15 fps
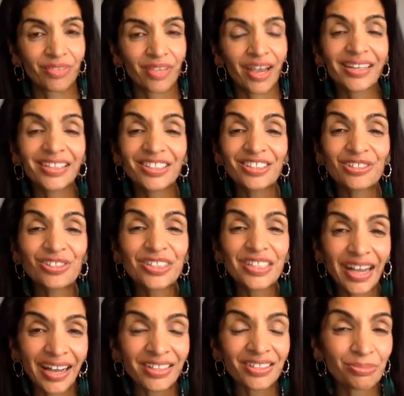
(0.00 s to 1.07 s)
I used to
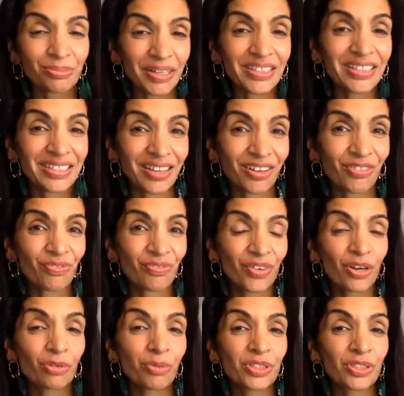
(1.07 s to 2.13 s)
ask myself,
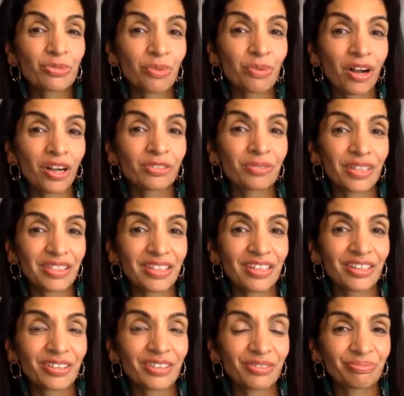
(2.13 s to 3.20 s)
What's wrong with you?